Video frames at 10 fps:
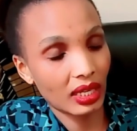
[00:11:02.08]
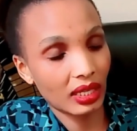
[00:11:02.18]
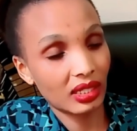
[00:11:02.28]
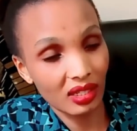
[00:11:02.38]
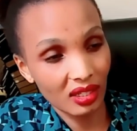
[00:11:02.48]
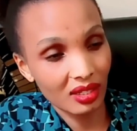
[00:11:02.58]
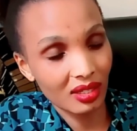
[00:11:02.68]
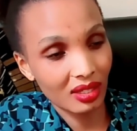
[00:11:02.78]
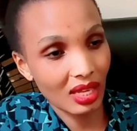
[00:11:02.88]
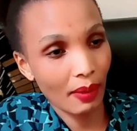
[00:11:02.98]
like it
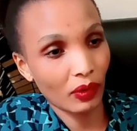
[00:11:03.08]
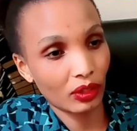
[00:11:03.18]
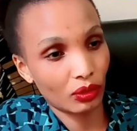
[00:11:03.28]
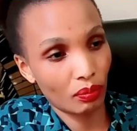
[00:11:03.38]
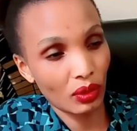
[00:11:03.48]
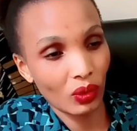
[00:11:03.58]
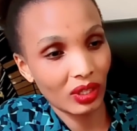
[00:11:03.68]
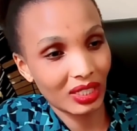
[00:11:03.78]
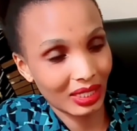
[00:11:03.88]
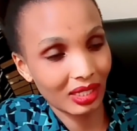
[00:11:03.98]
needs someone to be
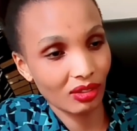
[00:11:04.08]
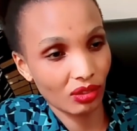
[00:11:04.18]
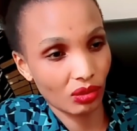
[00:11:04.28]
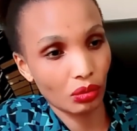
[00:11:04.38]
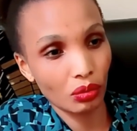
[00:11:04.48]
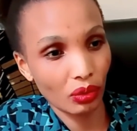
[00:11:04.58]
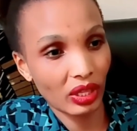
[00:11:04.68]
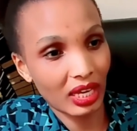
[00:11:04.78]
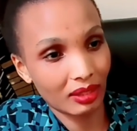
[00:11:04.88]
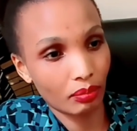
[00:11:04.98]
with skills to
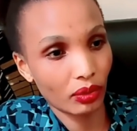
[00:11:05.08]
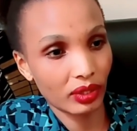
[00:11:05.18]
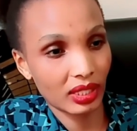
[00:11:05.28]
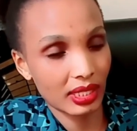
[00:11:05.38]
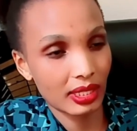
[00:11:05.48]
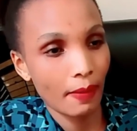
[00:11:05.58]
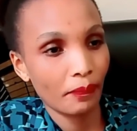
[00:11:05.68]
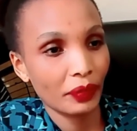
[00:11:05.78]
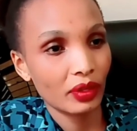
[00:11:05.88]
do that process.